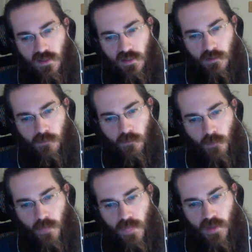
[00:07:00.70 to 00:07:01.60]

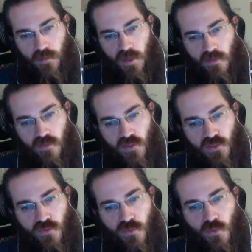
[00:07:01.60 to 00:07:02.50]
And
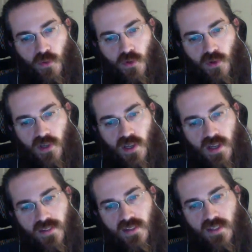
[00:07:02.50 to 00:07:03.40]
my vision
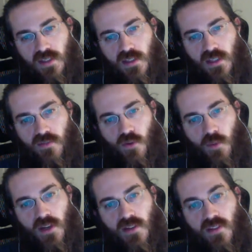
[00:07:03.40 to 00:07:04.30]
for
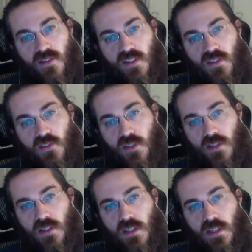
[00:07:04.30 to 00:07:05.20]
content and for
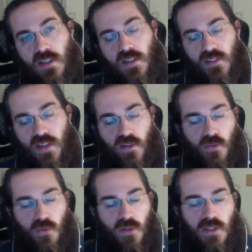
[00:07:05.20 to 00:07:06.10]
monetization
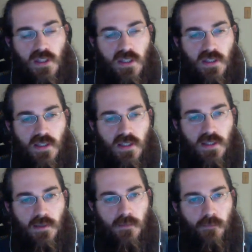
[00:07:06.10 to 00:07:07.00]
is actually
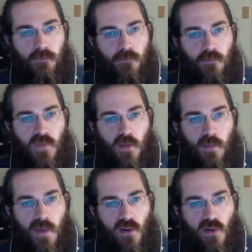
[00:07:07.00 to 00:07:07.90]
a
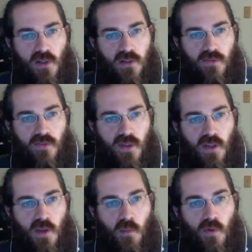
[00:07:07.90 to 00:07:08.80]
matter
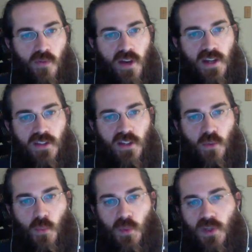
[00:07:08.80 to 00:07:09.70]
of
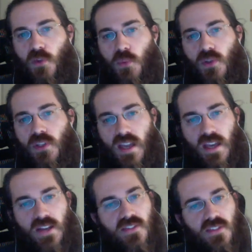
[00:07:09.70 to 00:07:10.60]
providing like really,
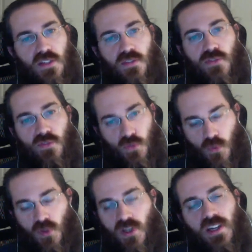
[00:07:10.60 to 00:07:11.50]
really excellent
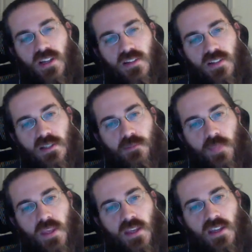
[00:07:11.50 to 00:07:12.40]
story
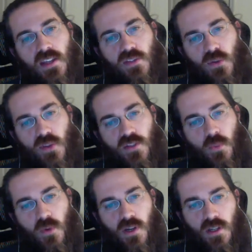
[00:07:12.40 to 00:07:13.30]
content. And so
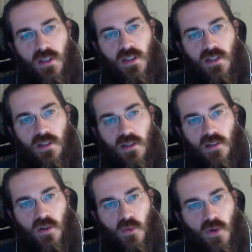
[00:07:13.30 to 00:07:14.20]
that's why
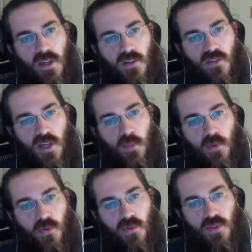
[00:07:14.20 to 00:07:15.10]
Ryan
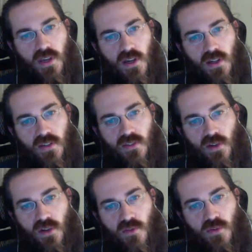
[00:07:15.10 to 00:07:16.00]
Chappells was hired as
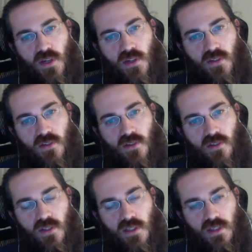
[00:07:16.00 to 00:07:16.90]
narrative director
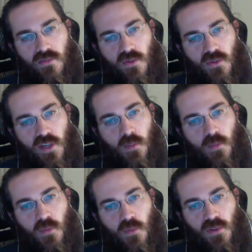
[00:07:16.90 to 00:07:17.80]
full-time to
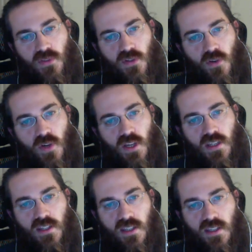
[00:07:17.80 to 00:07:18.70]
really start
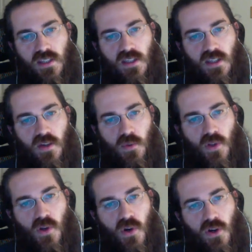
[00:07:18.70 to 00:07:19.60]
cranking real
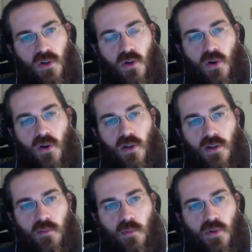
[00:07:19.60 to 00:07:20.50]
hard on
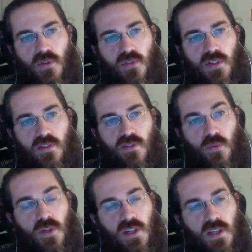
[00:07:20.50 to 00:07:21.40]
producing
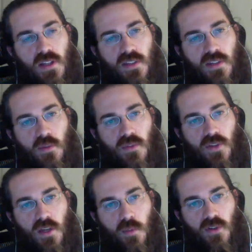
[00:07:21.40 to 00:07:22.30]
story content. We've got
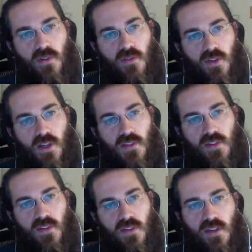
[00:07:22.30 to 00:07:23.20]
a bunch of content
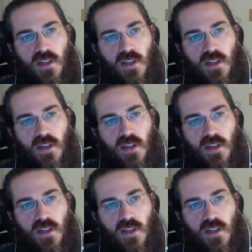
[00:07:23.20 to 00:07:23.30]
that